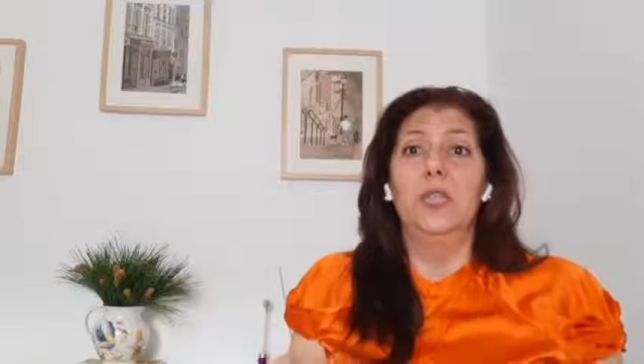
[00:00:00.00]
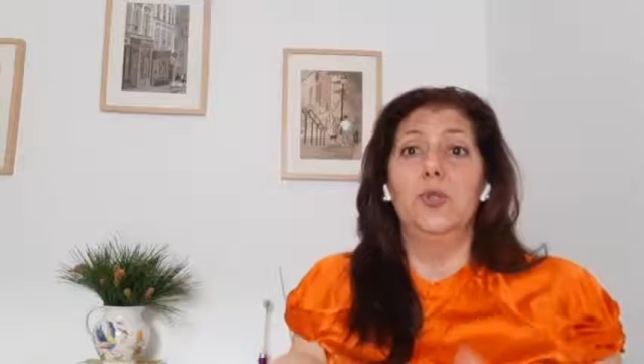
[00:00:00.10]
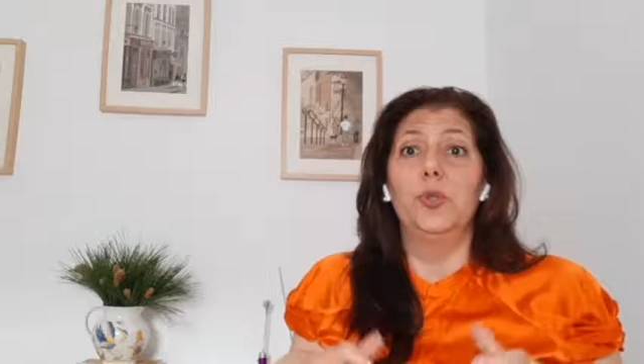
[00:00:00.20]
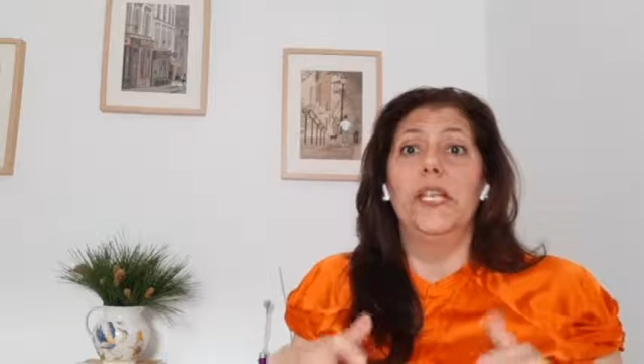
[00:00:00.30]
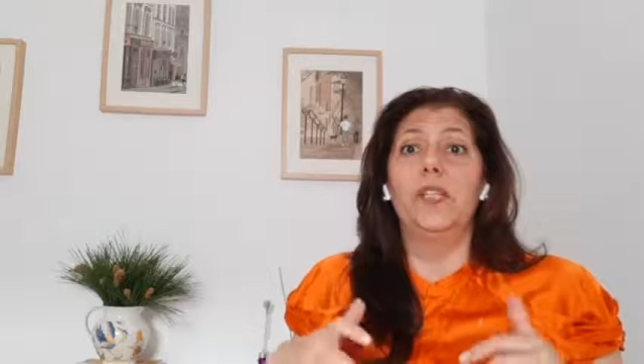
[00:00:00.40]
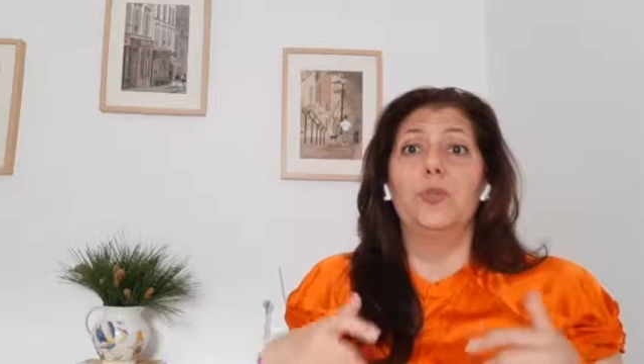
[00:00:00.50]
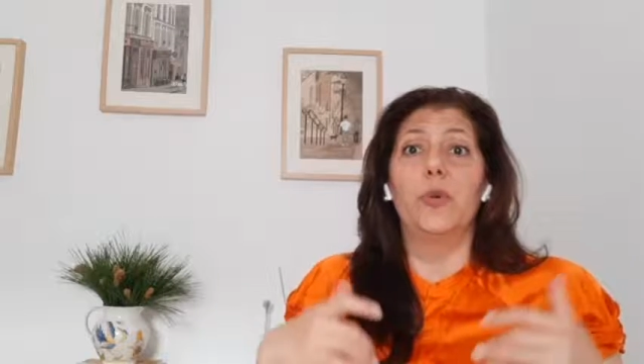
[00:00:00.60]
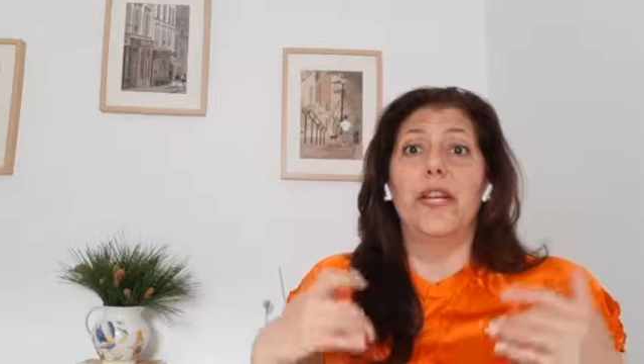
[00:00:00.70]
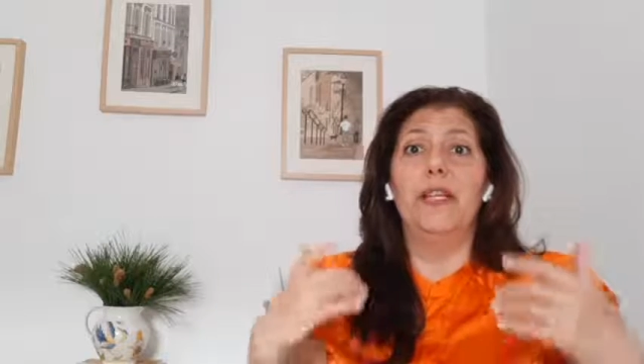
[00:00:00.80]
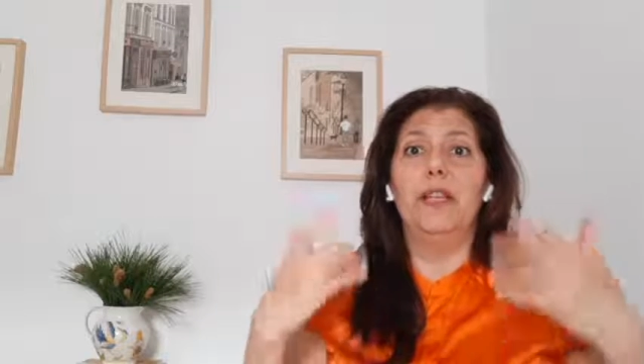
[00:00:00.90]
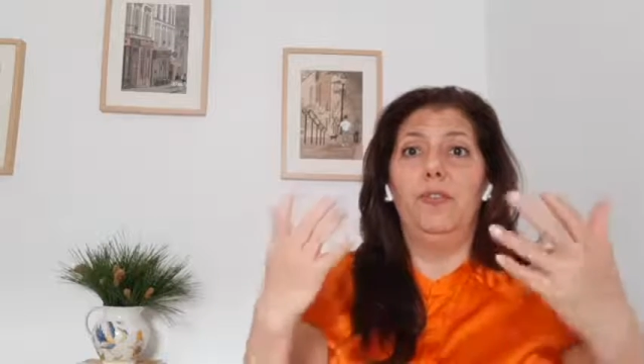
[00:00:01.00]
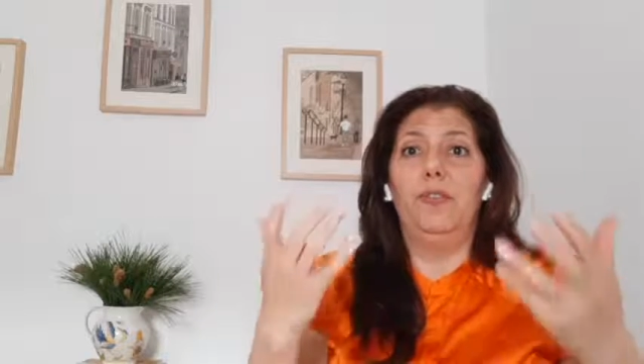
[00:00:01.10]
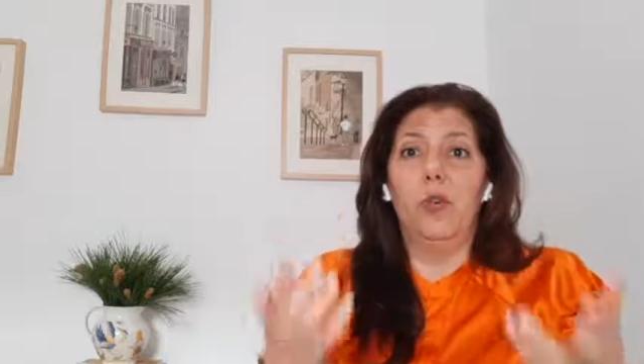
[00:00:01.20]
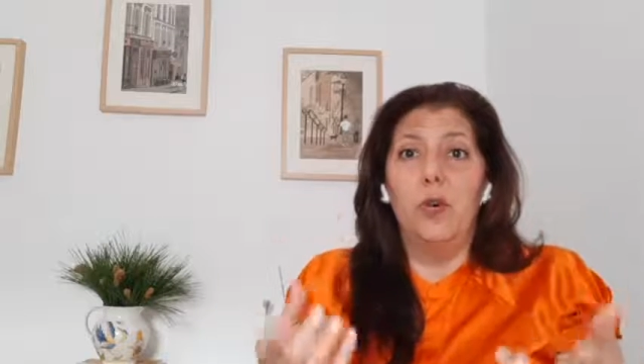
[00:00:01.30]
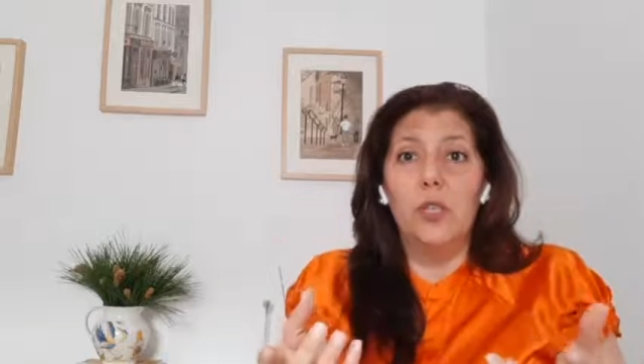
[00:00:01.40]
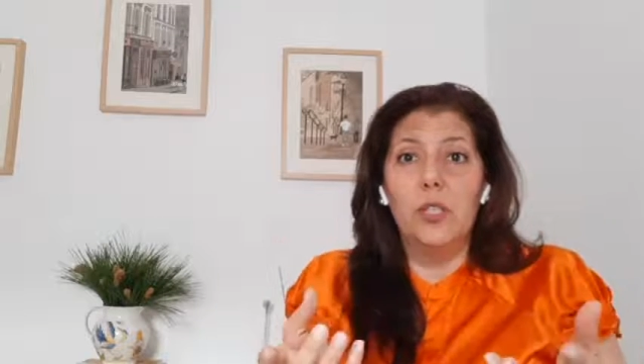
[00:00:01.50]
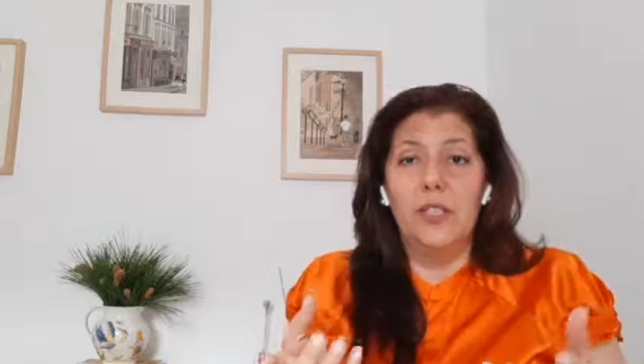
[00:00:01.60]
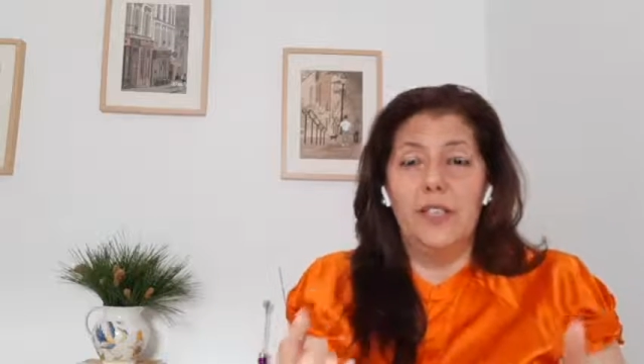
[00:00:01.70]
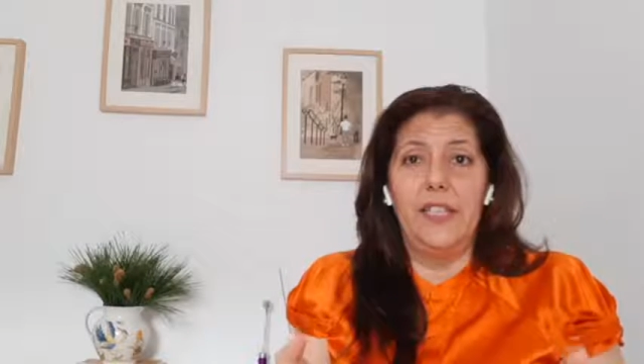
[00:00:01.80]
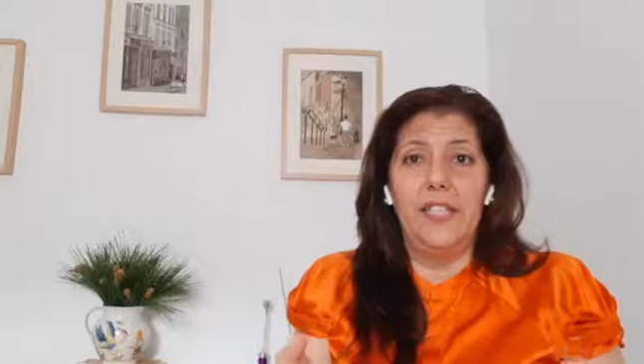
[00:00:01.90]
to get ready for
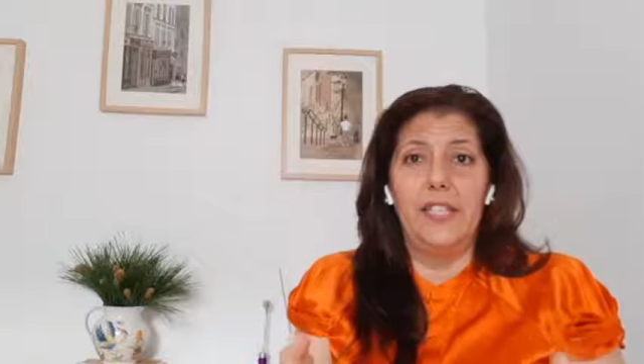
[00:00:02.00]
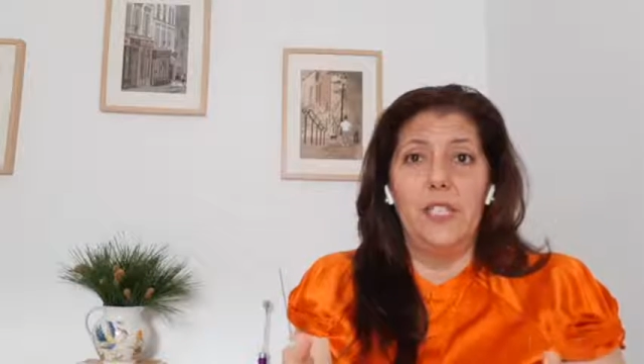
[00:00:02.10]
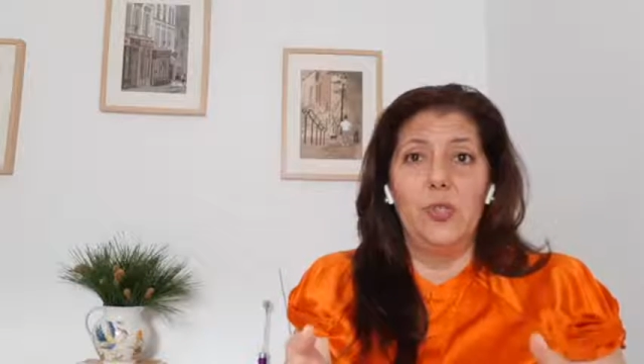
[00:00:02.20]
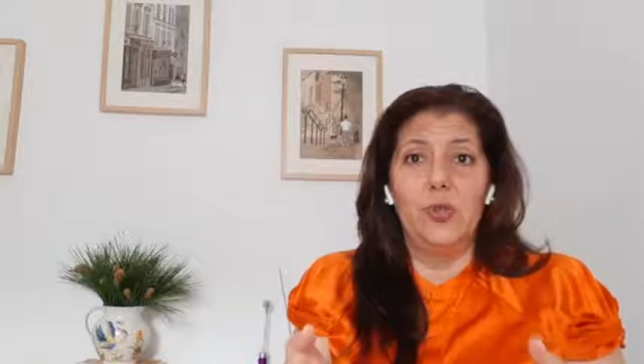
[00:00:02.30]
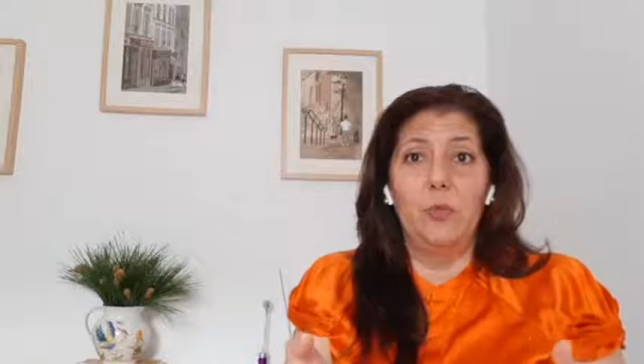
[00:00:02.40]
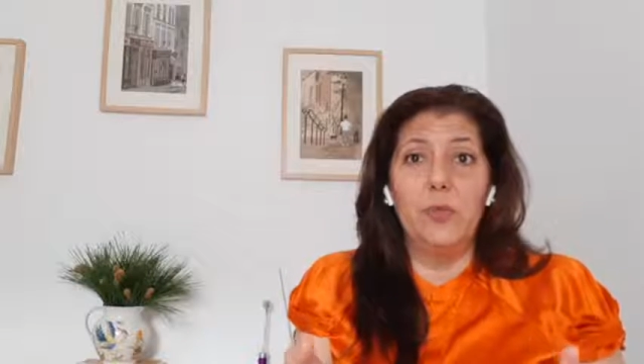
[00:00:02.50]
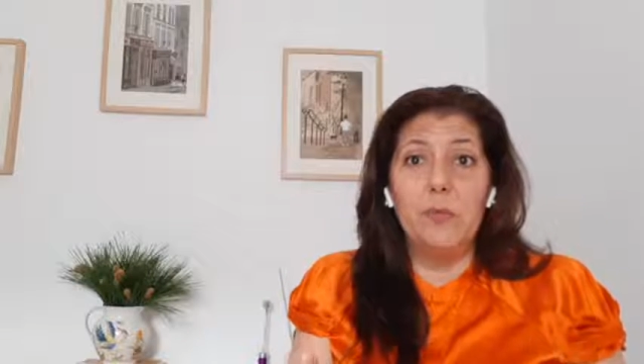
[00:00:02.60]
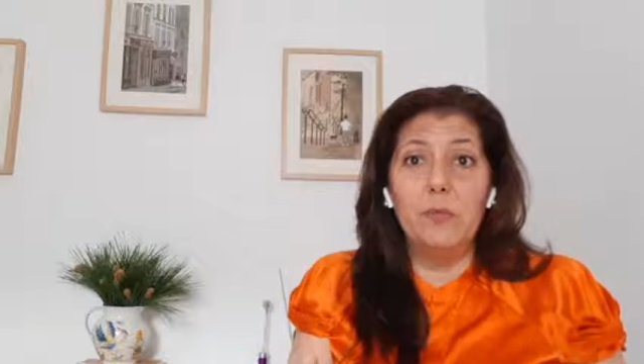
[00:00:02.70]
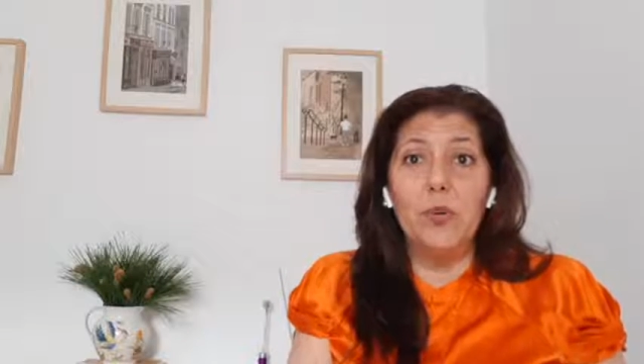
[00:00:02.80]
the supreme